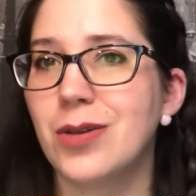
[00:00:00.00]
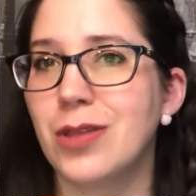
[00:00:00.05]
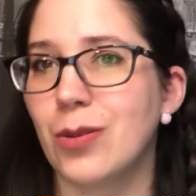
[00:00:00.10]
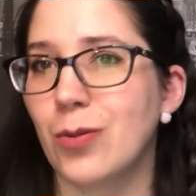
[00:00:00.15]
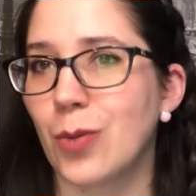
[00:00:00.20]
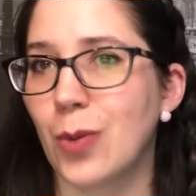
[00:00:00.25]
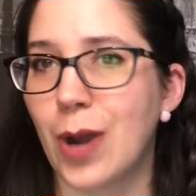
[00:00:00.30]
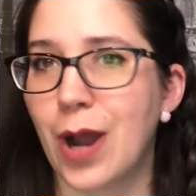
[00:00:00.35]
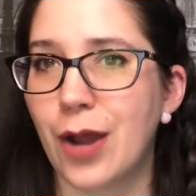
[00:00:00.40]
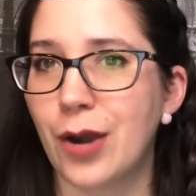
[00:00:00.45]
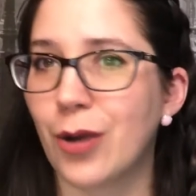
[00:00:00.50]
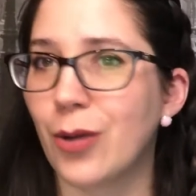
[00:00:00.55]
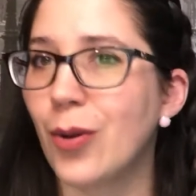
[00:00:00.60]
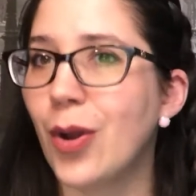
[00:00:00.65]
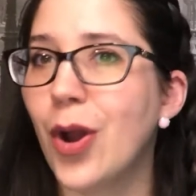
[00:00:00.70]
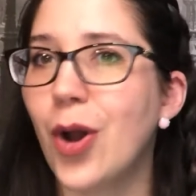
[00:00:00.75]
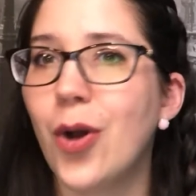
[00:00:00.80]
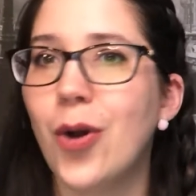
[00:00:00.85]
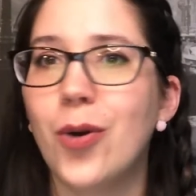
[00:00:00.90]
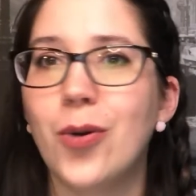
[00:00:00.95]
either we're on our
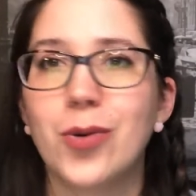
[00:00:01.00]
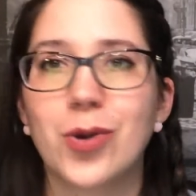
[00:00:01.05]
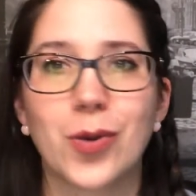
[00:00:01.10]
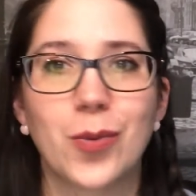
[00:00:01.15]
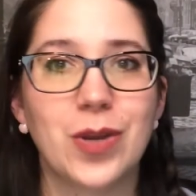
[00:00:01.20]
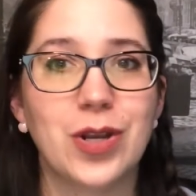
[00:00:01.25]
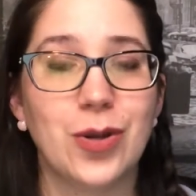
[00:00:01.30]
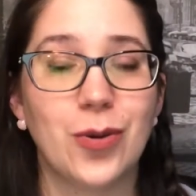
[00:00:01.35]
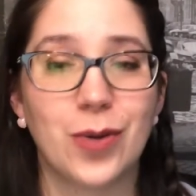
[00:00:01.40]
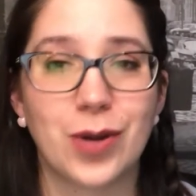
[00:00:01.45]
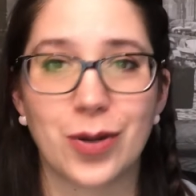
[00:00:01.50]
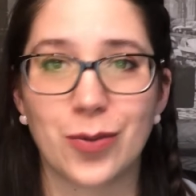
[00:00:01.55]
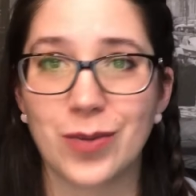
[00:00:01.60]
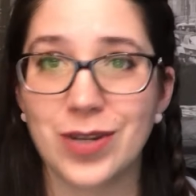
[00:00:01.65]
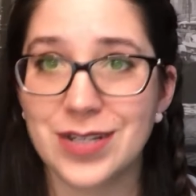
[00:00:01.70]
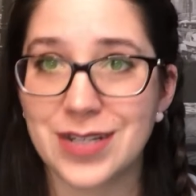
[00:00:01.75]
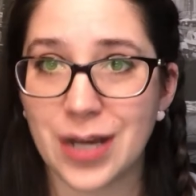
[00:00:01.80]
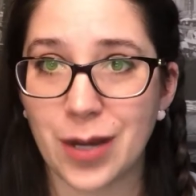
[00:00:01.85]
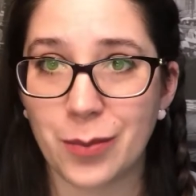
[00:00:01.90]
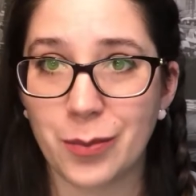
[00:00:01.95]
own or we don't want to
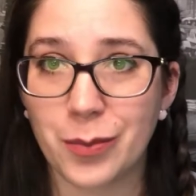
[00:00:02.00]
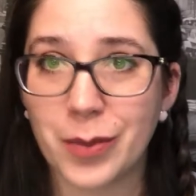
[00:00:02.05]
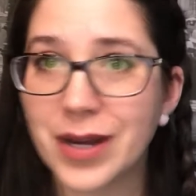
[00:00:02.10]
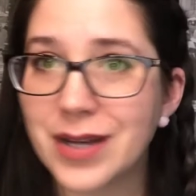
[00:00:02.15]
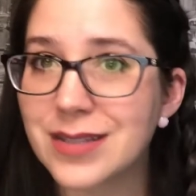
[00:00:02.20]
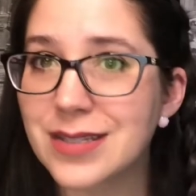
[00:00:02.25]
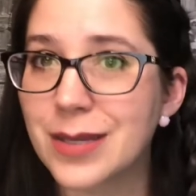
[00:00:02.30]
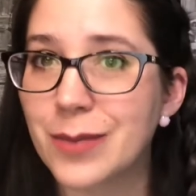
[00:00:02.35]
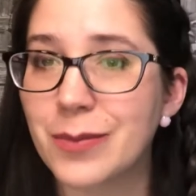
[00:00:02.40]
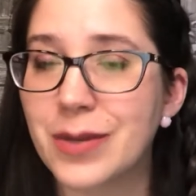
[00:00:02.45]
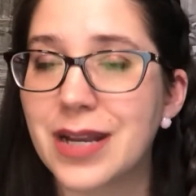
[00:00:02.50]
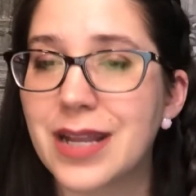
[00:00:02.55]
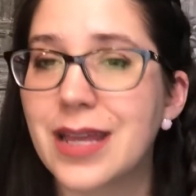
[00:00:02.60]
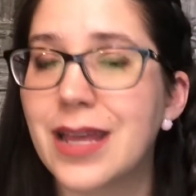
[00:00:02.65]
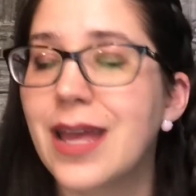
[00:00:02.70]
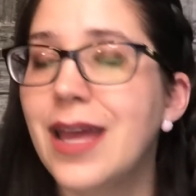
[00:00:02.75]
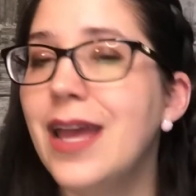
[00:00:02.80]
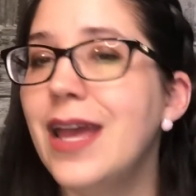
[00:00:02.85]
reach out and bug somebody.